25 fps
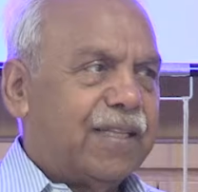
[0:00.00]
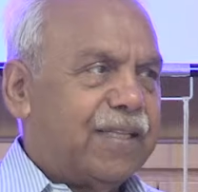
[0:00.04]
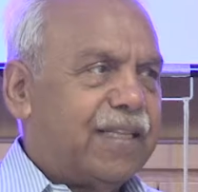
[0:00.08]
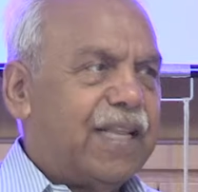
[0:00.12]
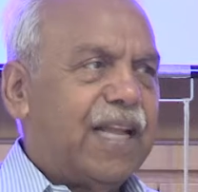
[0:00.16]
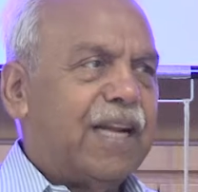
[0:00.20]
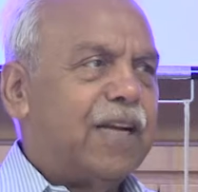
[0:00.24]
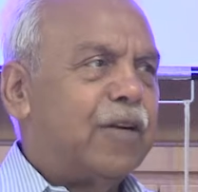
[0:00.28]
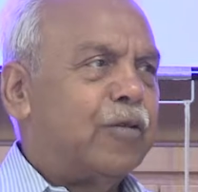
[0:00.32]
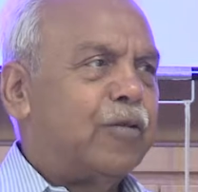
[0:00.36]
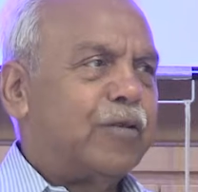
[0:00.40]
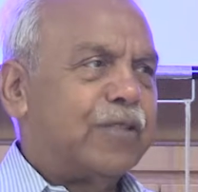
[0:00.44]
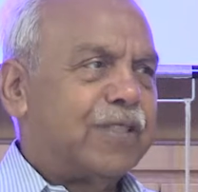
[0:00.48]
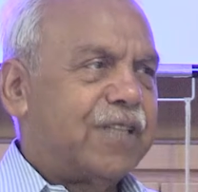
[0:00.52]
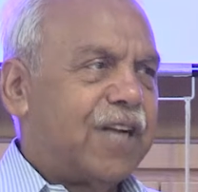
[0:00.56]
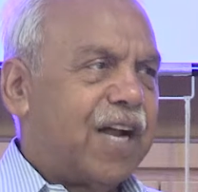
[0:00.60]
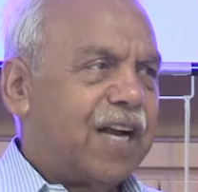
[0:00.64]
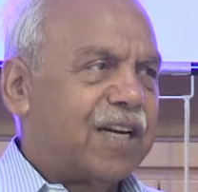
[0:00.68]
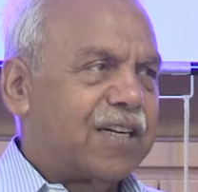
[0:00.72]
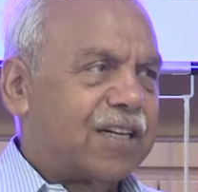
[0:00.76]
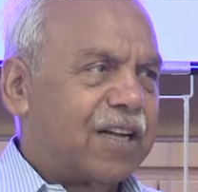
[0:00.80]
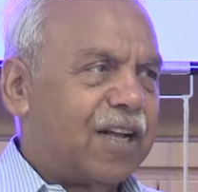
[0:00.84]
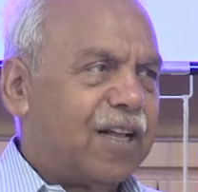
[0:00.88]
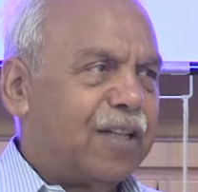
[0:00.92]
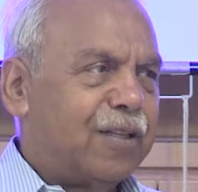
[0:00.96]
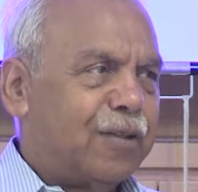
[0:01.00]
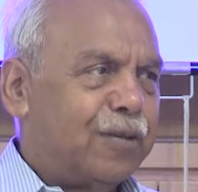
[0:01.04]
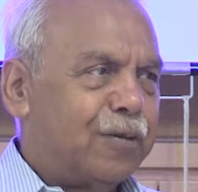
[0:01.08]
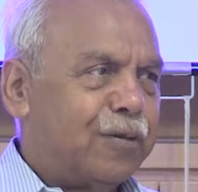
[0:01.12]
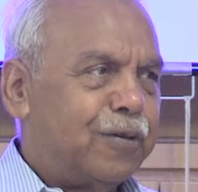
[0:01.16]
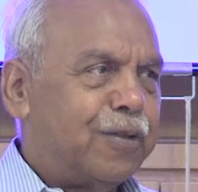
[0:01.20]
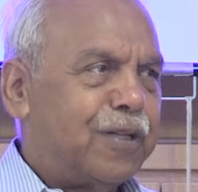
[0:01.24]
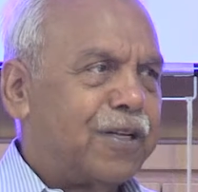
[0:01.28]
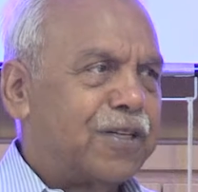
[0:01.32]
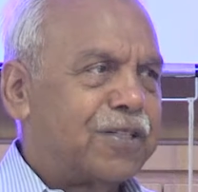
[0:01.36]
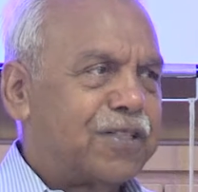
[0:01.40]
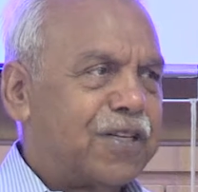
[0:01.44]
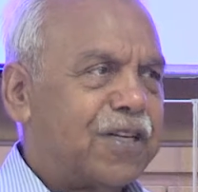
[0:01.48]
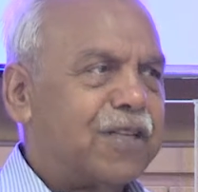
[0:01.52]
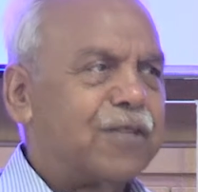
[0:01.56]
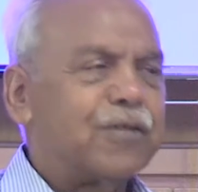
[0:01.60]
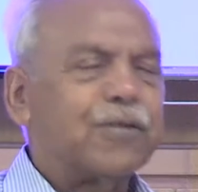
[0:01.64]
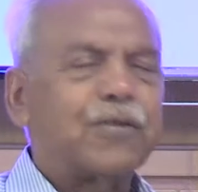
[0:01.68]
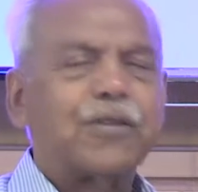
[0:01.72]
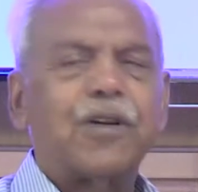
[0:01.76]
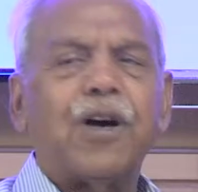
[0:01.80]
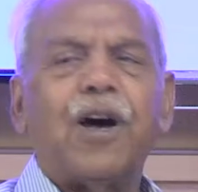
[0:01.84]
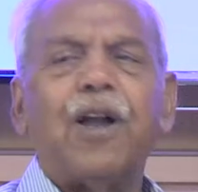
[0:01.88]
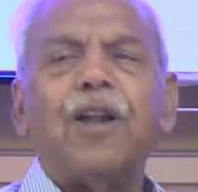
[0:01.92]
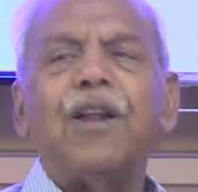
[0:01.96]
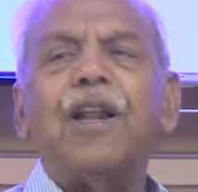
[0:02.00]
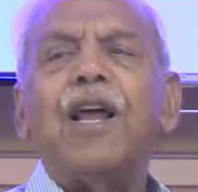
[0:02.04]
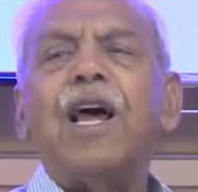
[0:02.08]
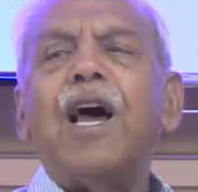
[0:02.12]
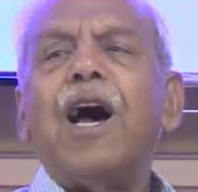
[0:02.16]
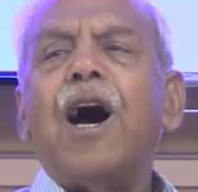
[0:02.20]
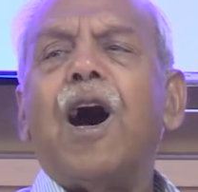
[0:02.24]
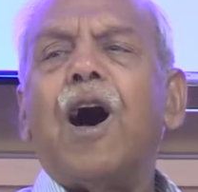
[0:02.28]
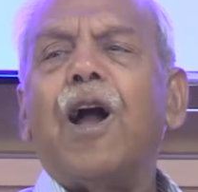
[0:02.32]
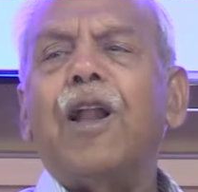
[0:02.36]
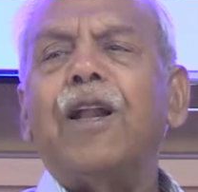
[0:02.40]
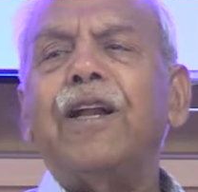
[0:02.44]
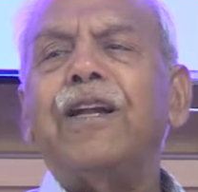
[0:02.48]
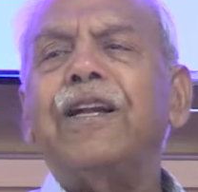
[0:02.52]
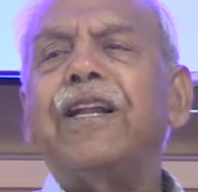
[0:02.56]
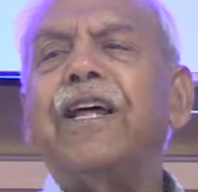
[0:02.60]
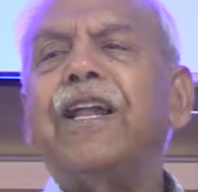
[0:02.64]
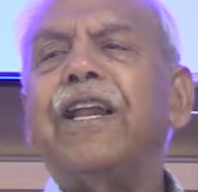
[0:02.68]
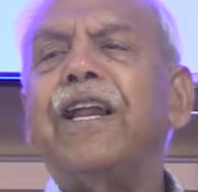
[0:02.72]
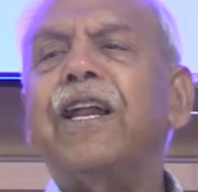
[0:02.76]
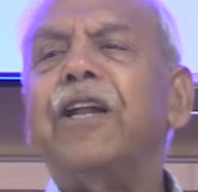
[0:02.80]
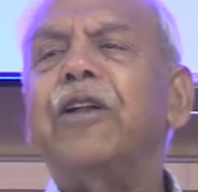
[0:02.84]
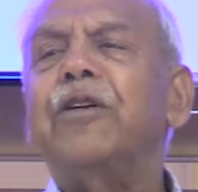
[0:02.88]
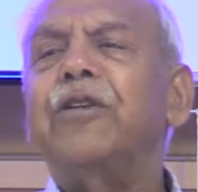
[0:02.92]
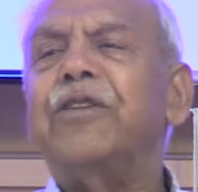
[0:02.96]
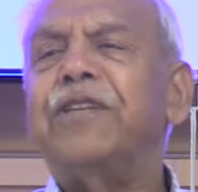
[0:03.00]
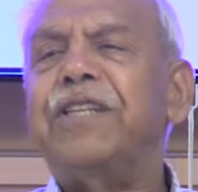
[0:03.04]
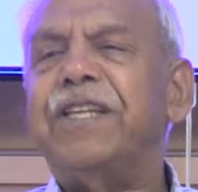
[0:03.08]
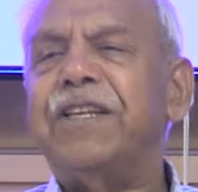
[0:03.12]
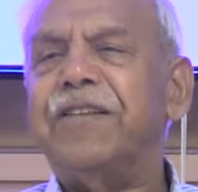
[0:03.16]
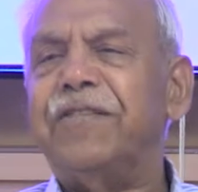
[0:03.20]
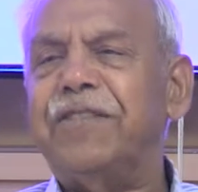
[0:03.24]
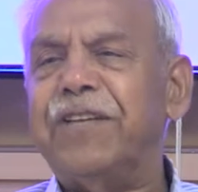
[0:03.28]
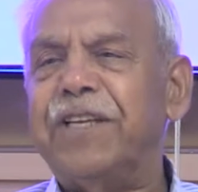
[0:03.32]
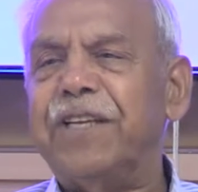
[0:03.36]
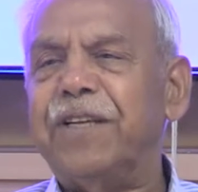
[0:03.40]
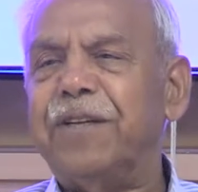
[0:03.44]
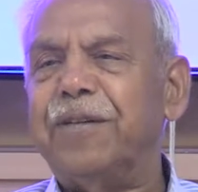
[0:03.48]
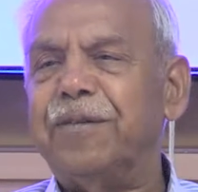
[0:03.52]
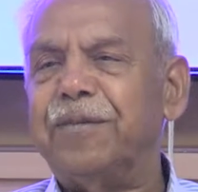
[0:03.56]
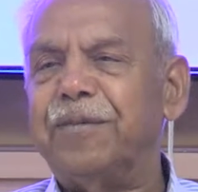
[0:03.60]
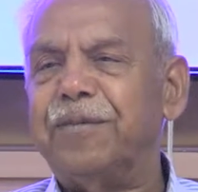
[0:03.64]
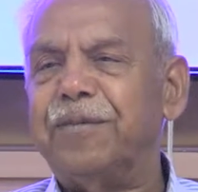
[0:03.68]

Then it was not called Doordarshan, it's called All India Radio TV.